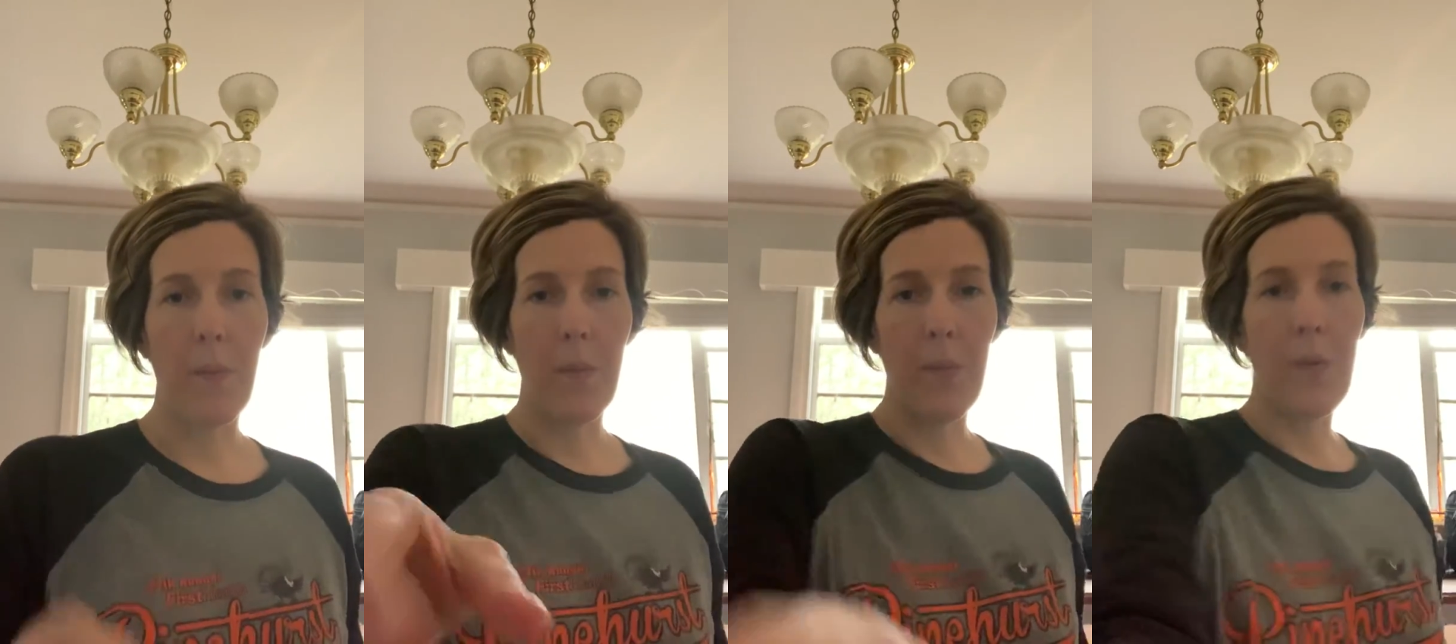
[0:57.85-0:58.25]

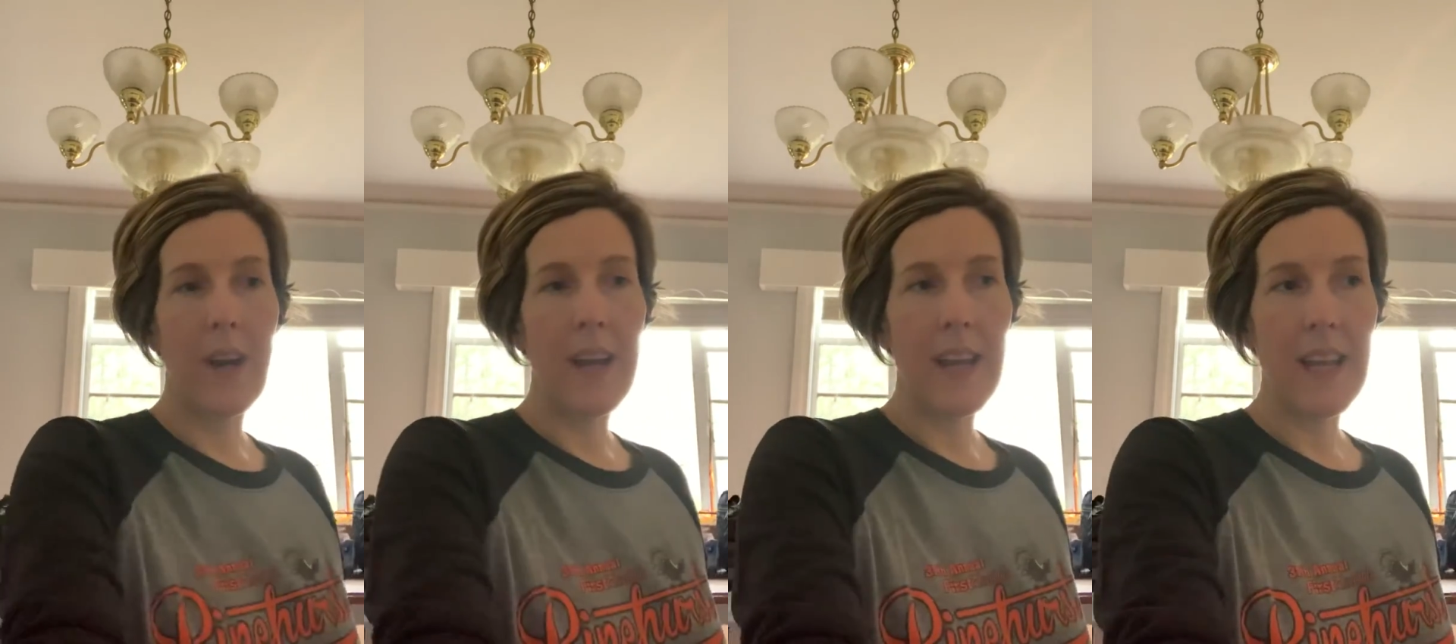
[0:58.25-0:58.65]

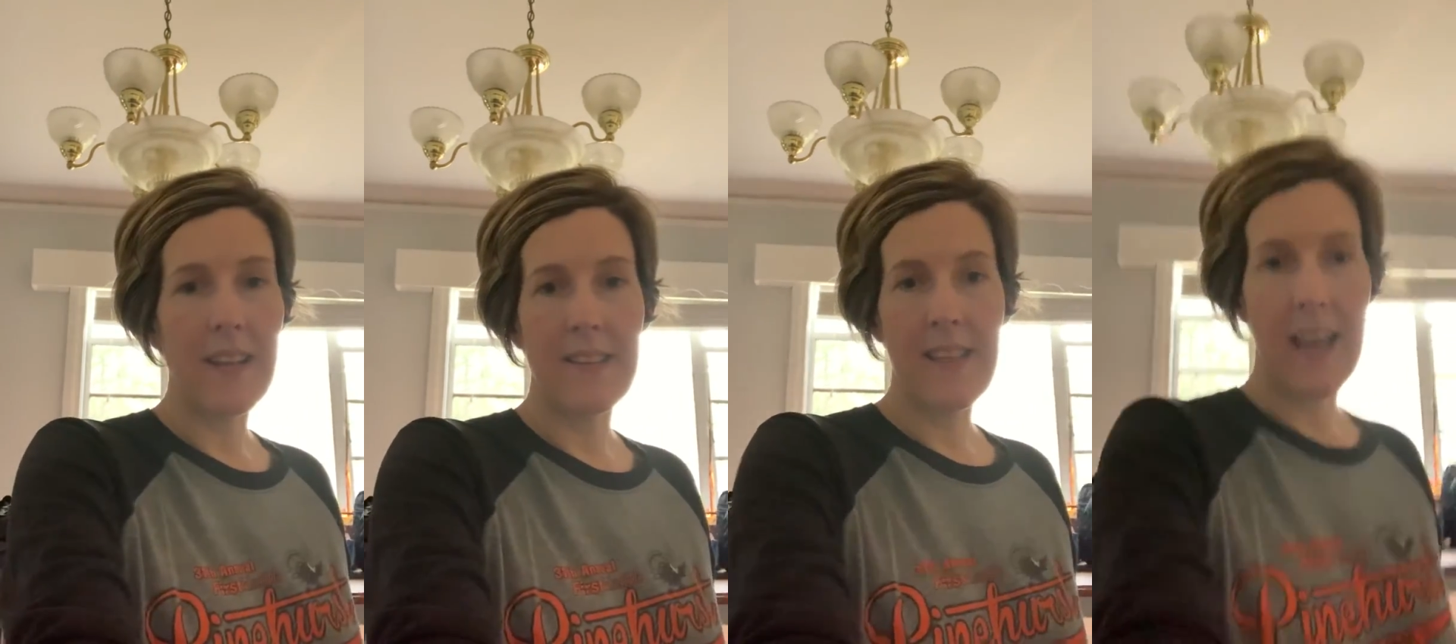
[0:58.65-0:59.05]
what it
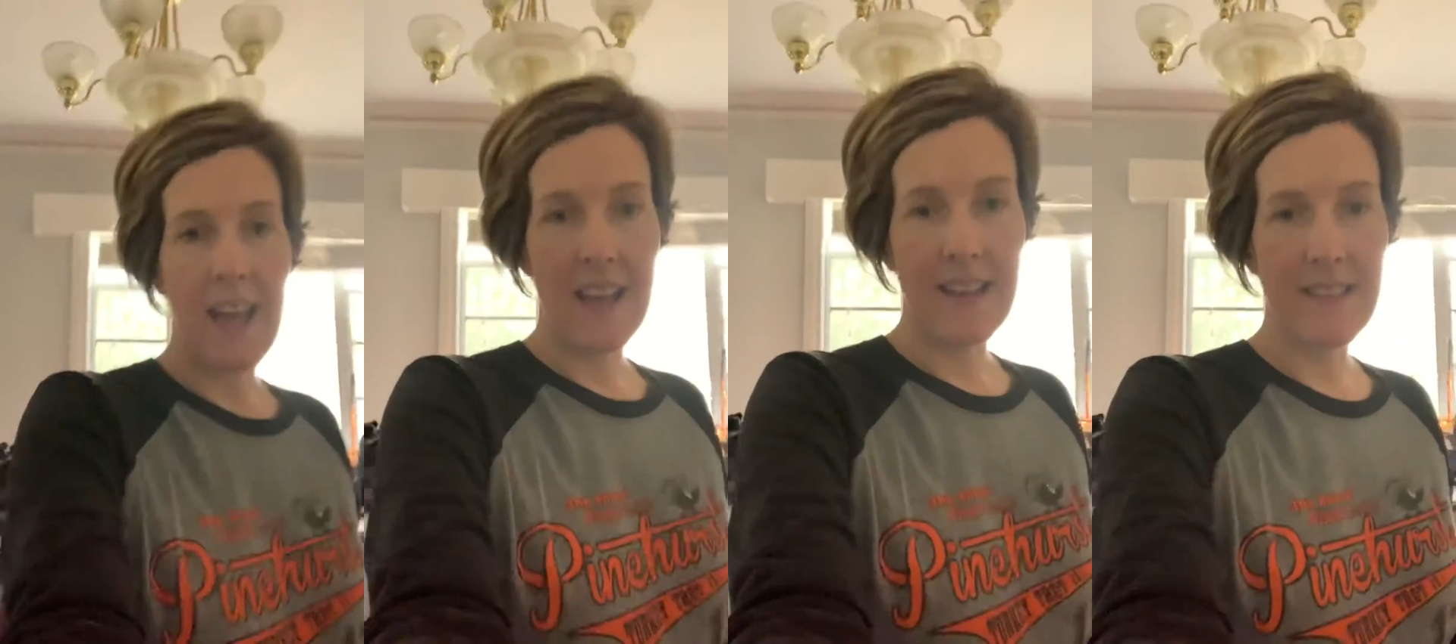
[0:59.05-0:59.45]

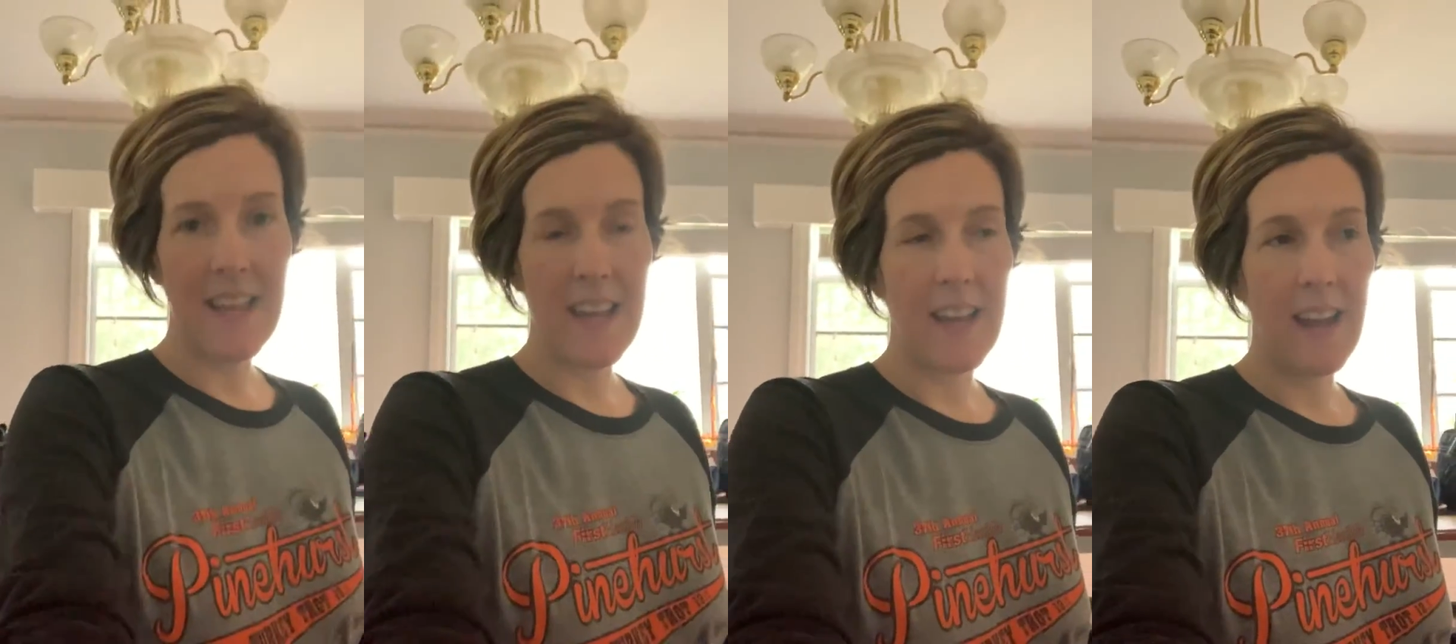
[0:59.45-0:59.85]
says
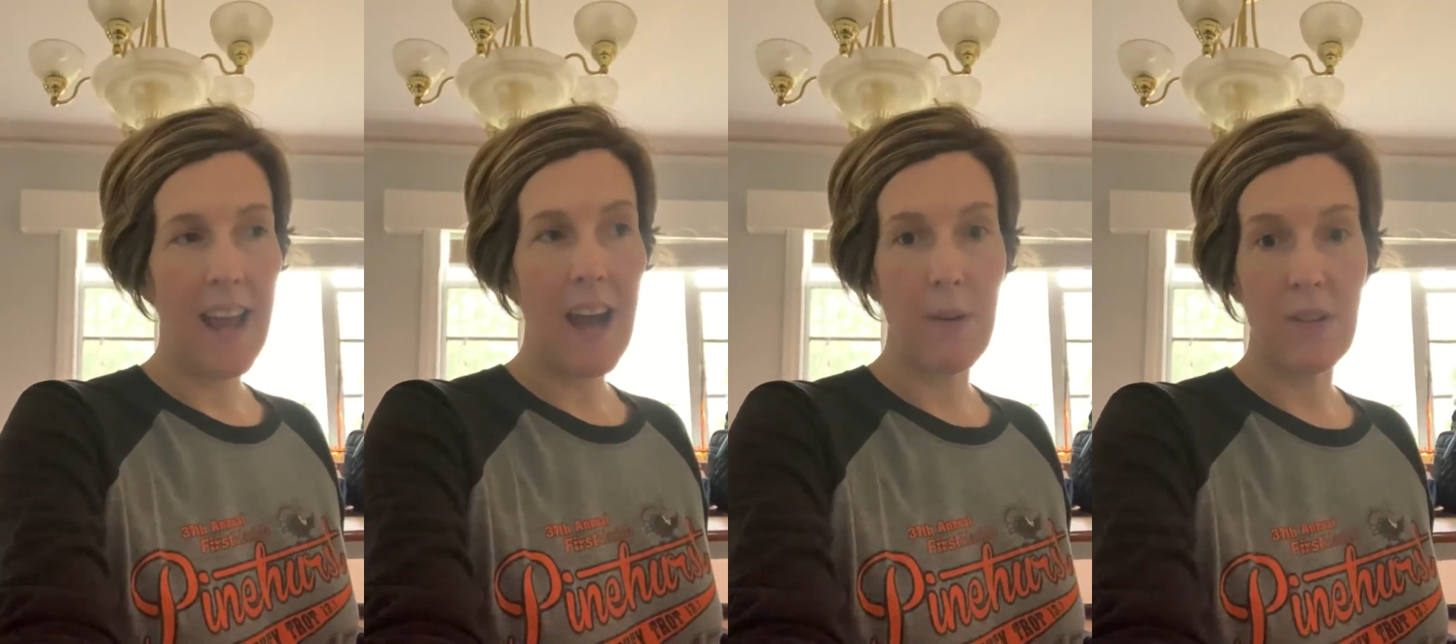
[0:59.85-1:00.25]
and
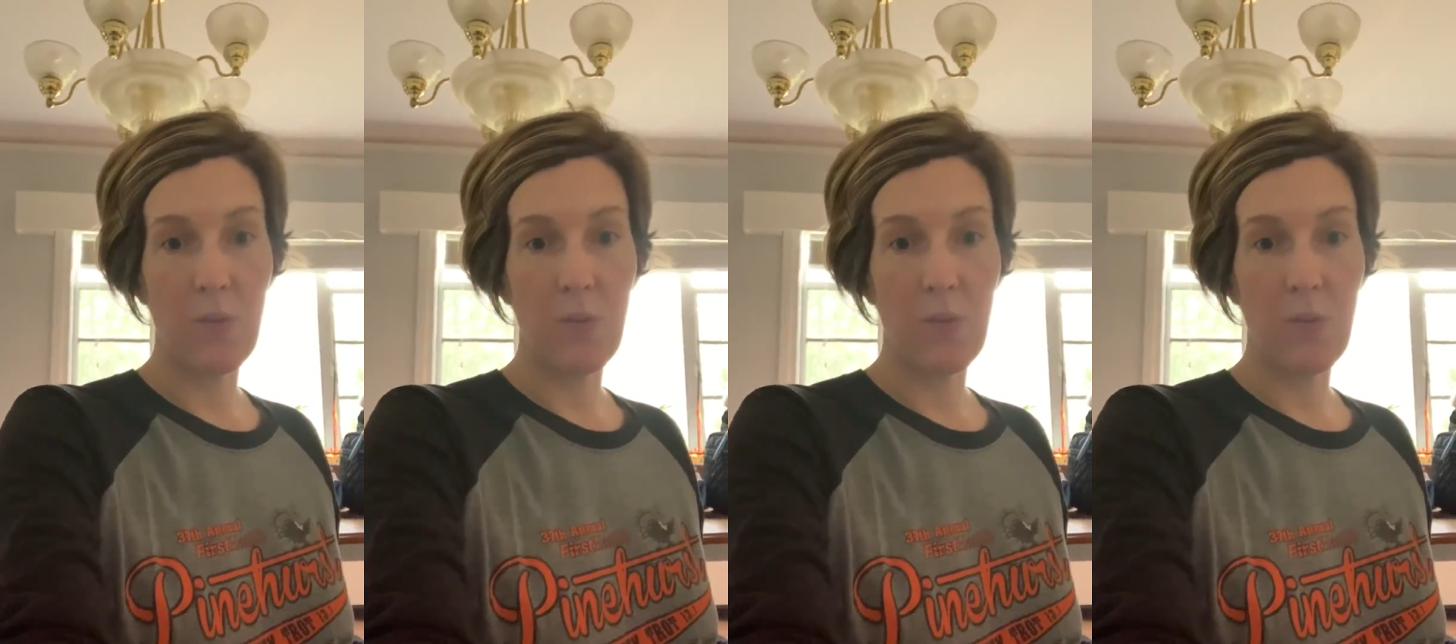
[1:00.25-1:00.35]
how it's